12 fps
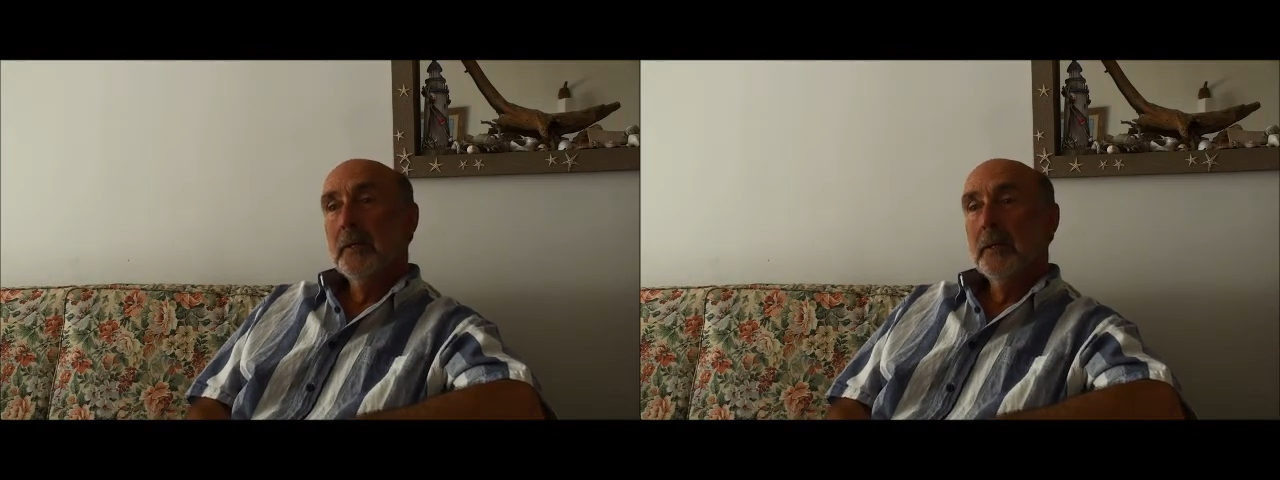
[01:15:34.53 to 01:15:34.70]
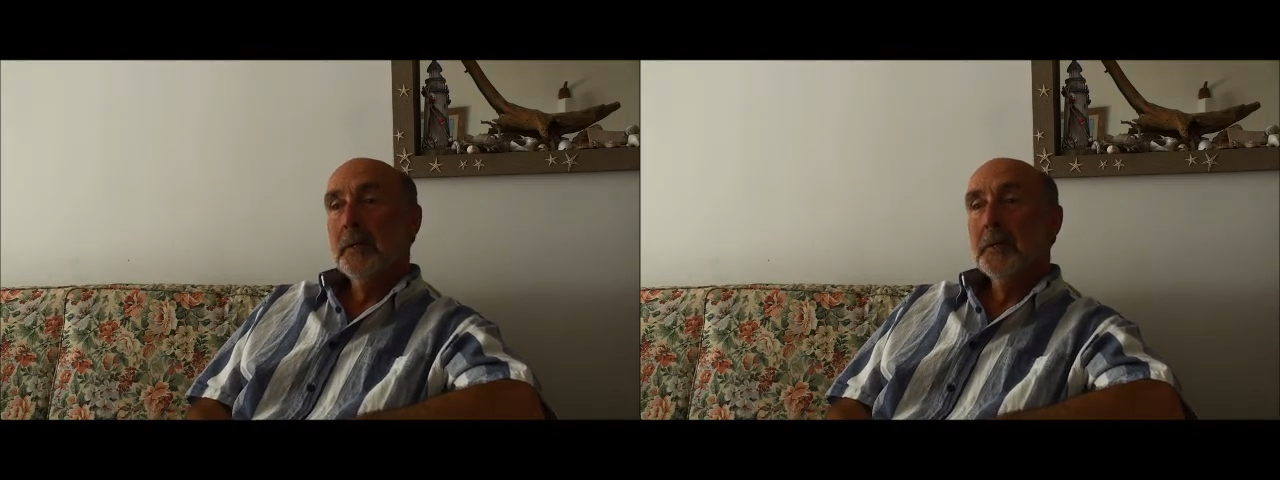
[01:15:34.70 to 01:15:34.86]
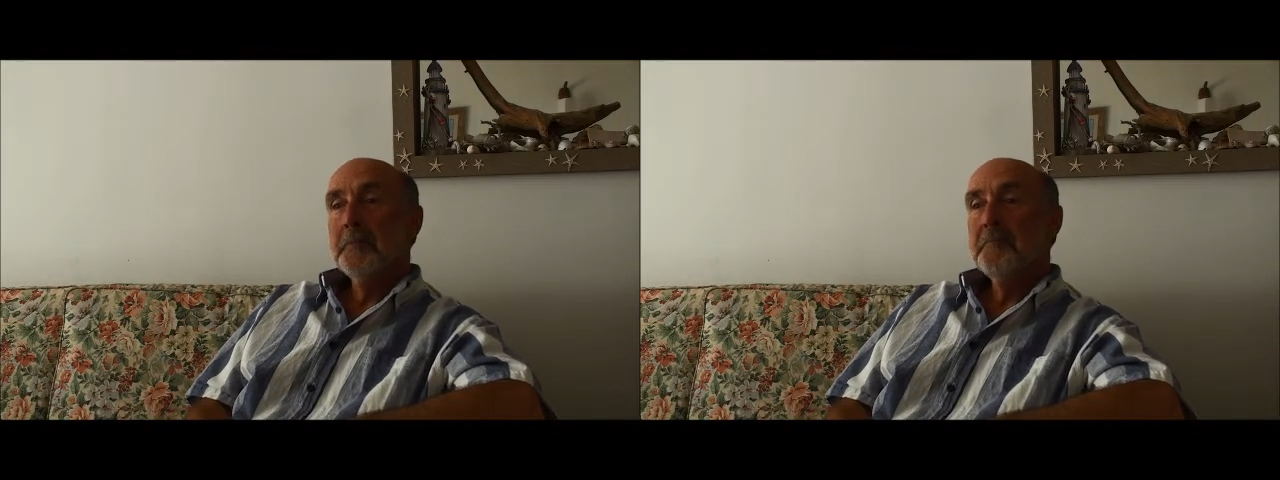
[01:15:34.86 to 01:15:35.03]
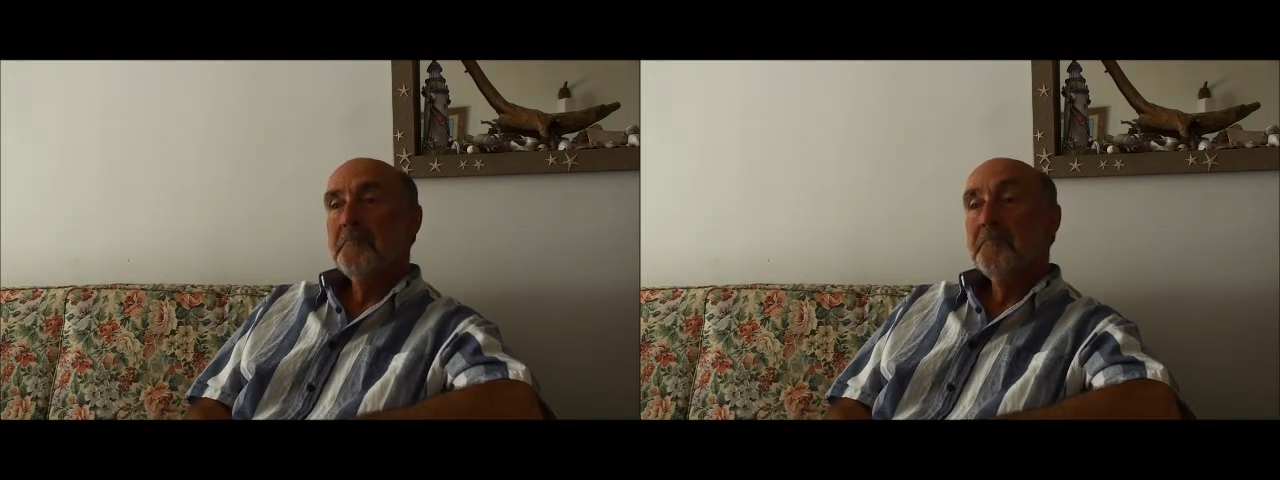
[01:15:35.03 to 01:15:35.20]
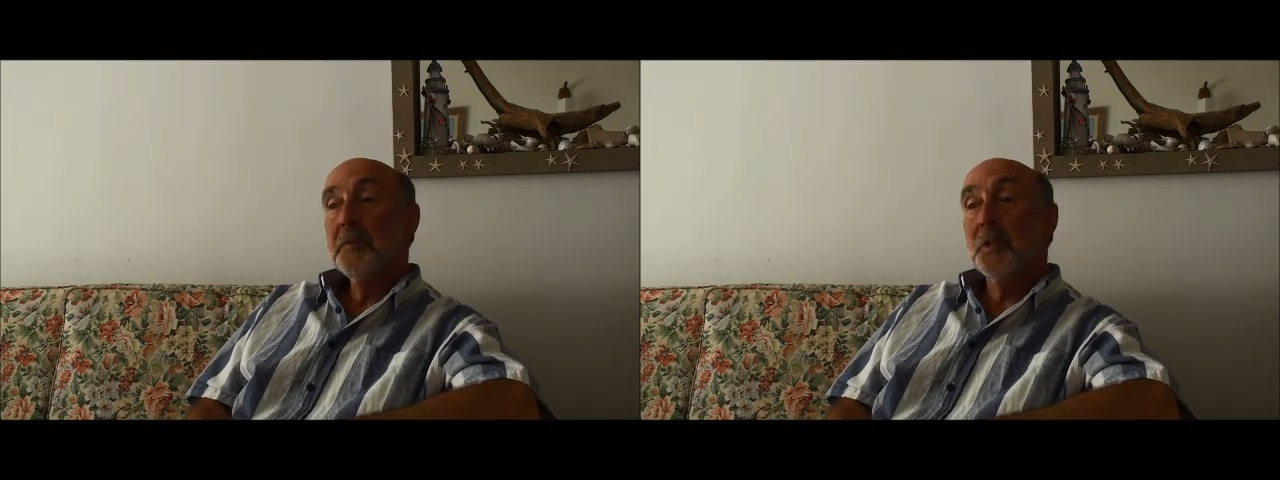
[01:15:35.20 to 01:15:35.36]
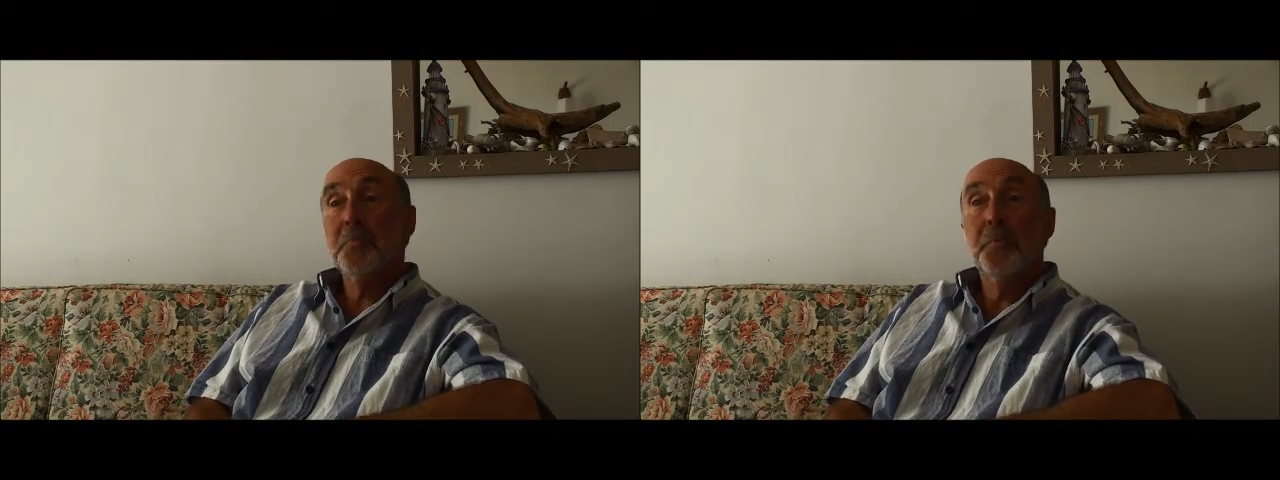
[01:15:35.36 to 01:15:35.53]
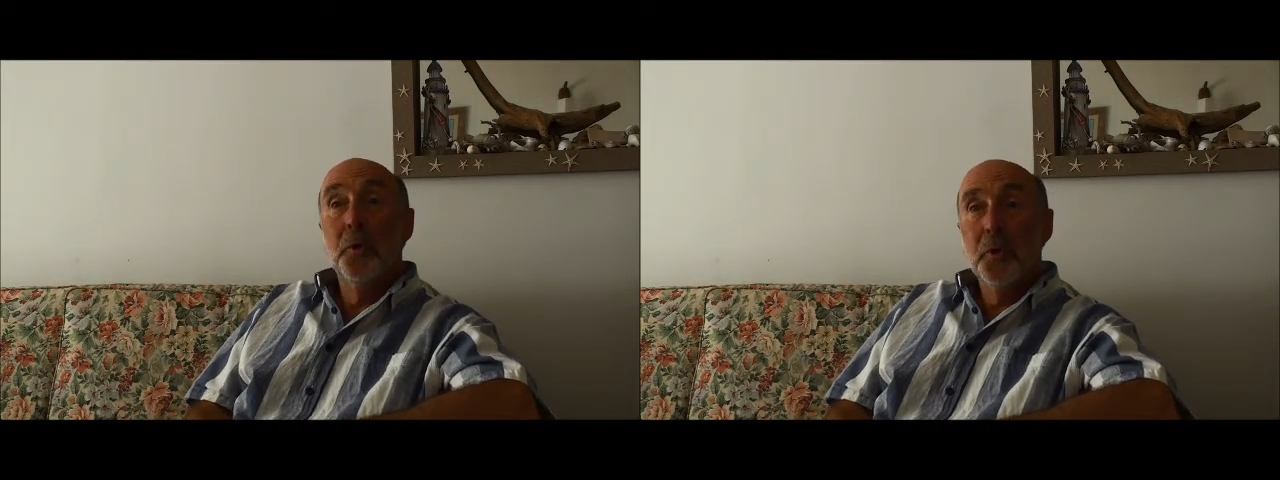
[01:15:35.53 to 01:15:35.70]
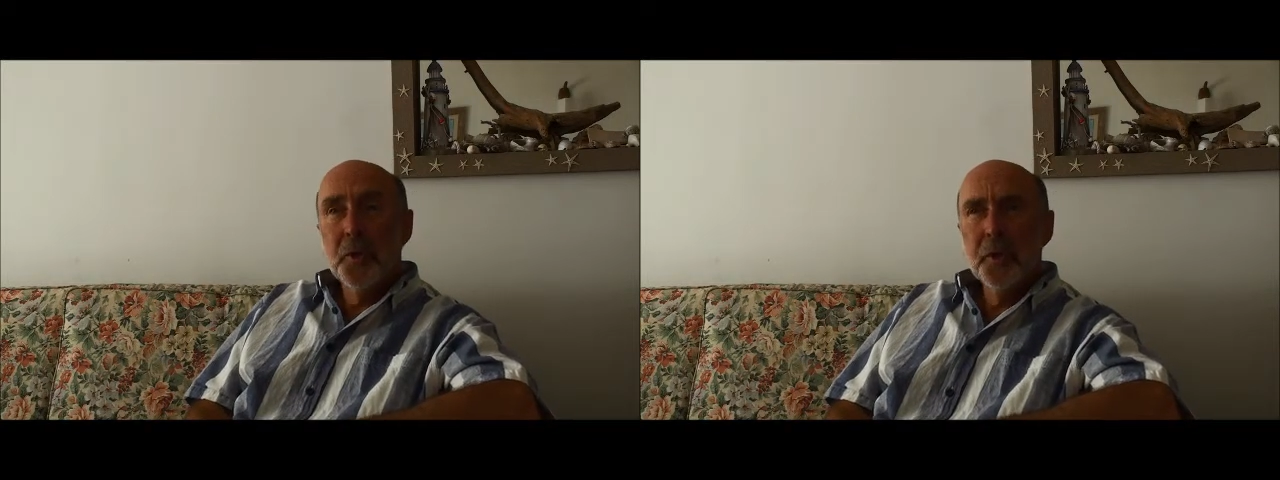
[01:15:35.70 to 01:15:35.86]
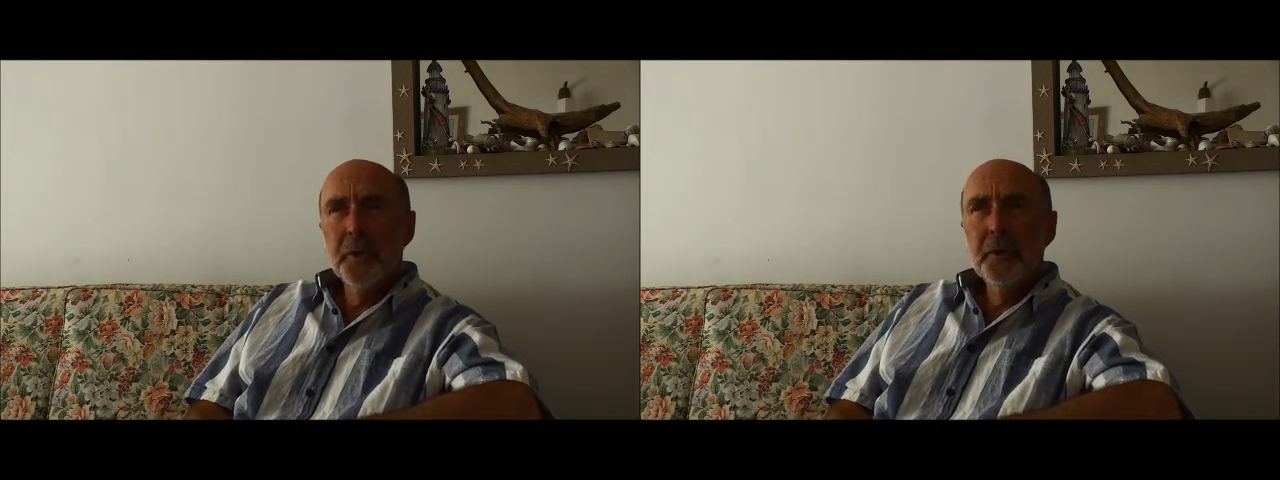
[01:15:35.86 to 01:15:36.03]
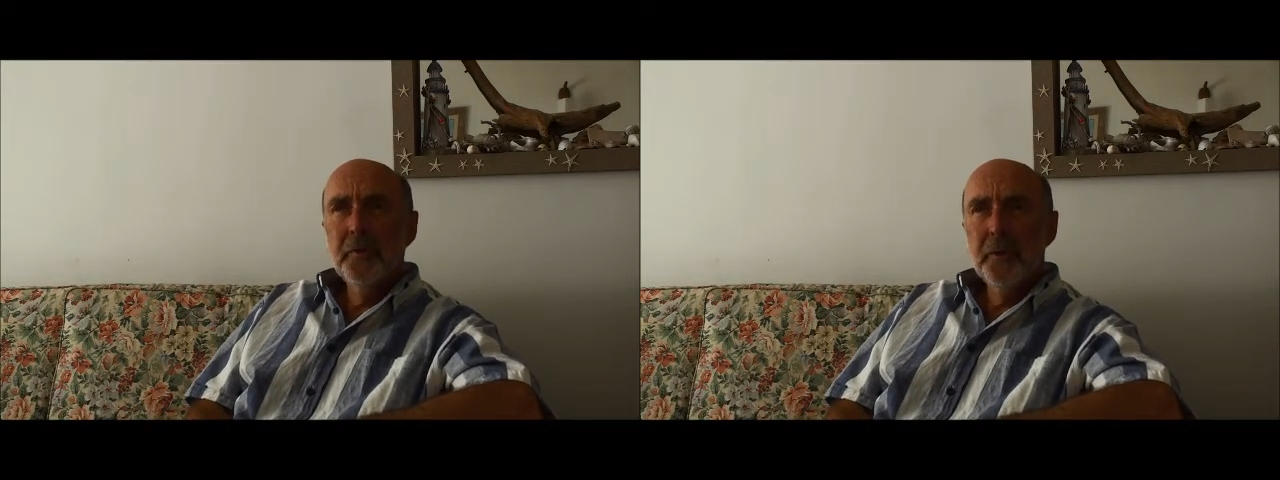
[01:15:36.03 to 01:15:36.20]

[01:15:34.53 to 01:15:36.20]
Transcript: Um, spiritually,